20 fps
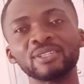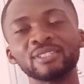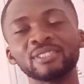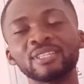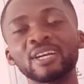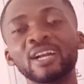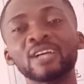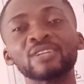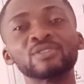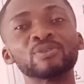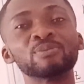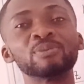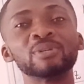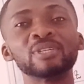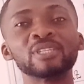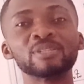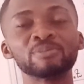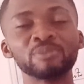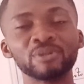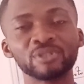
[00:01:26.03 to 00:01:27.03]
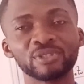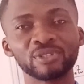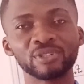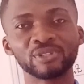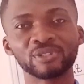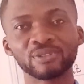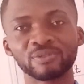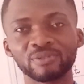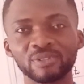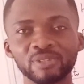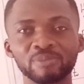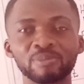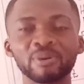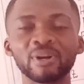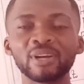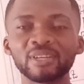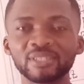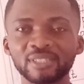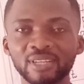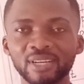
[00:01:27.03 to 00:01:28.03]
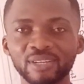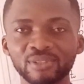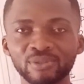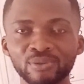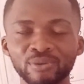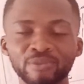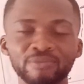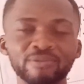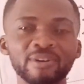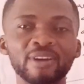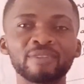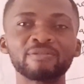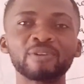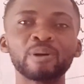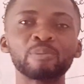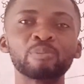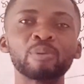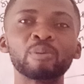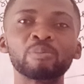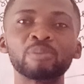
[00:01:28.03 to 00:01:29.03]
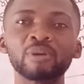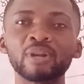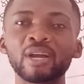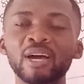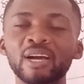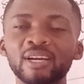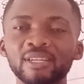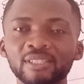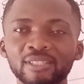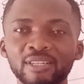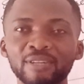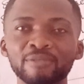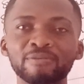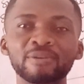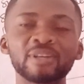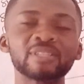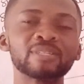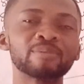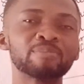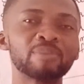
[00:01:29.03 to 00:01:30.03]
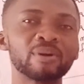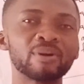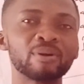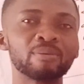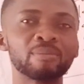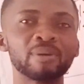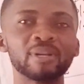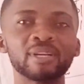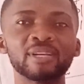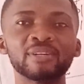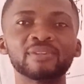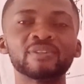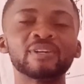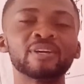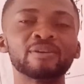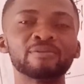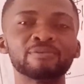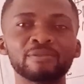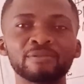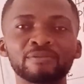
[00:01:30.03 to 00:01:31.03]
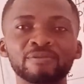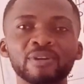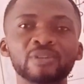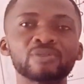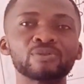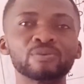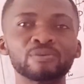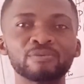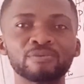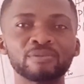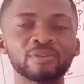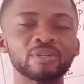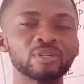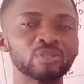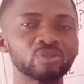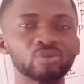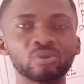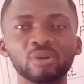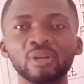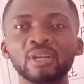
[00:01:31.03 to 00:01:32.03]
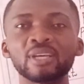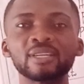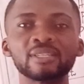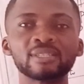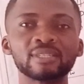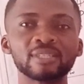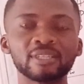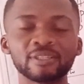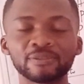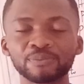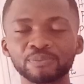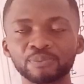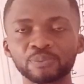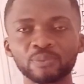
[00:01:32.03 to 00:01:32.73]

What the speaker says: there are so many species of this parasite, though five are popular. The falciparum, malaria, vivax, ovale, dolensi.